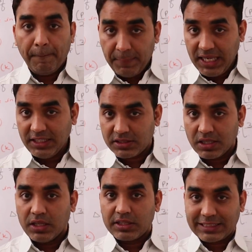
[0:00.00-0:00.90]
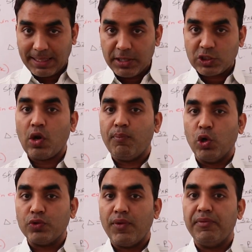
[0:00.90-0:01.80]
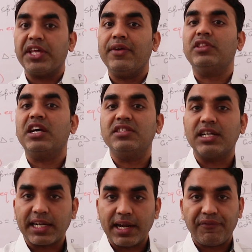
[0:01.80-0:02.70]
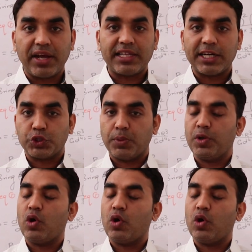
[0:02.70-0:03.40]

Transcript: means the summation of both will be give the resultant effect that should be